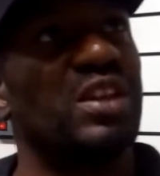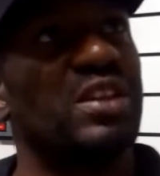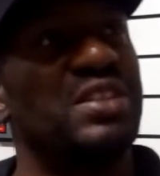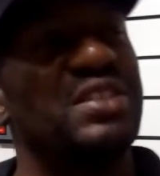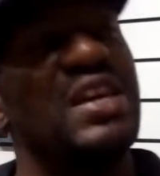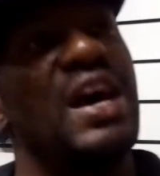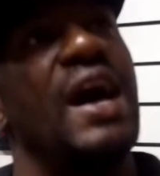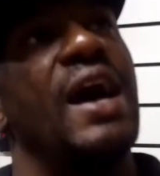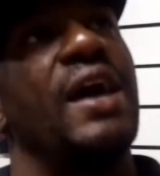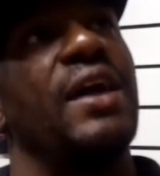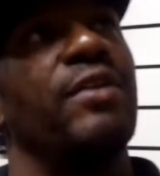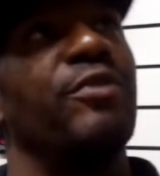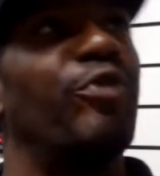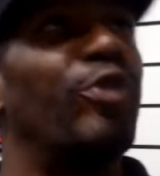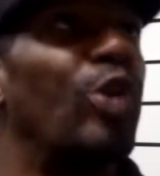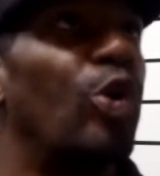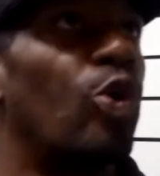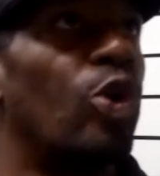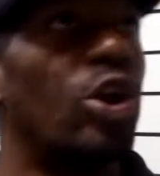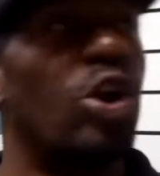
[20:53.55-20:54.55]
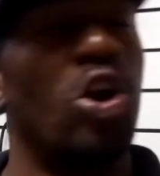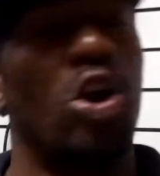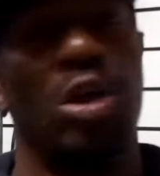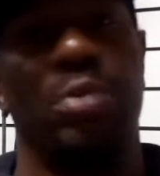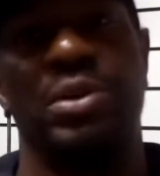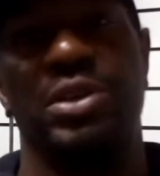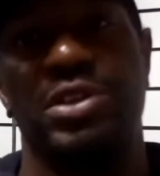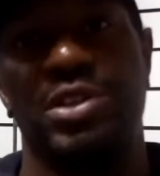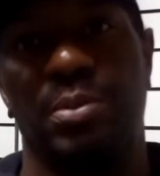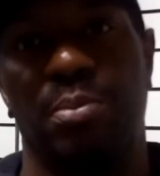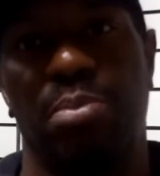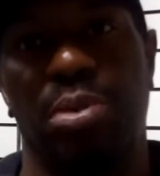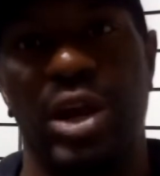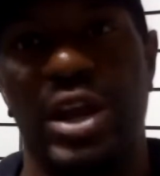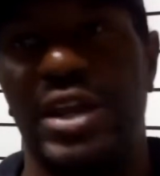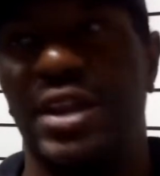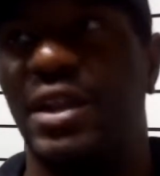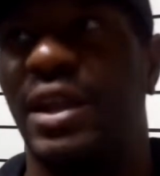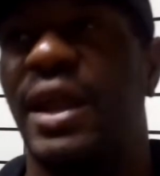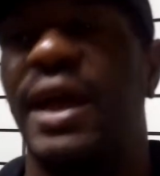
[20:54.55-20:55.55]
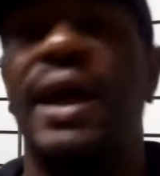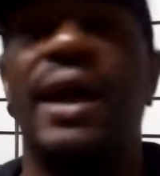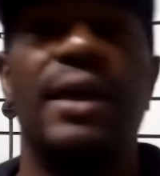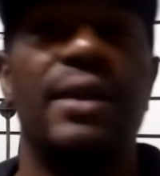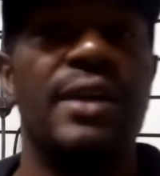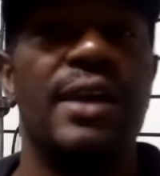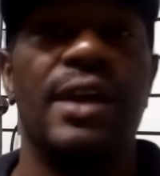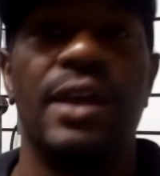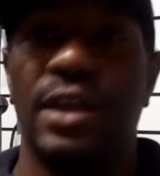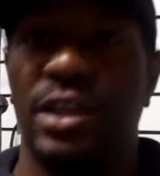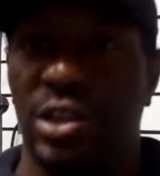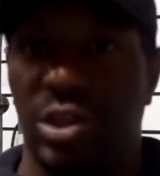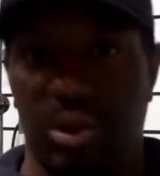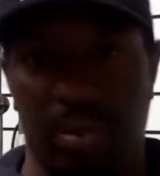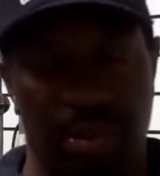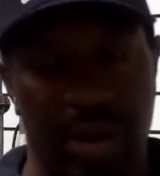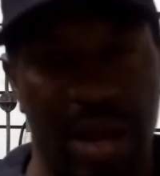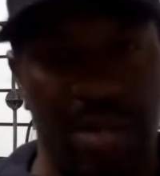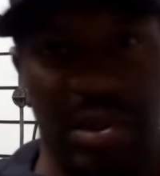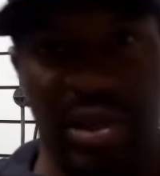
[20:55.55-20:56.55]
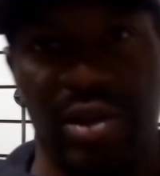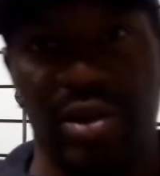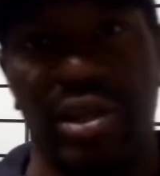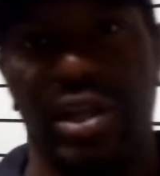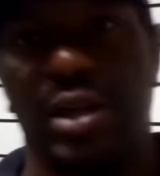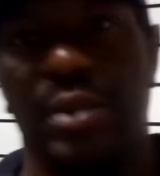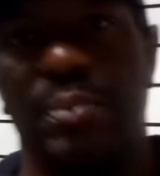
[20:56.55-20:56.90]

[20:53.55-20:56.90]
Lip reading: tying fluorocarbon to braided line, you're probably gonna get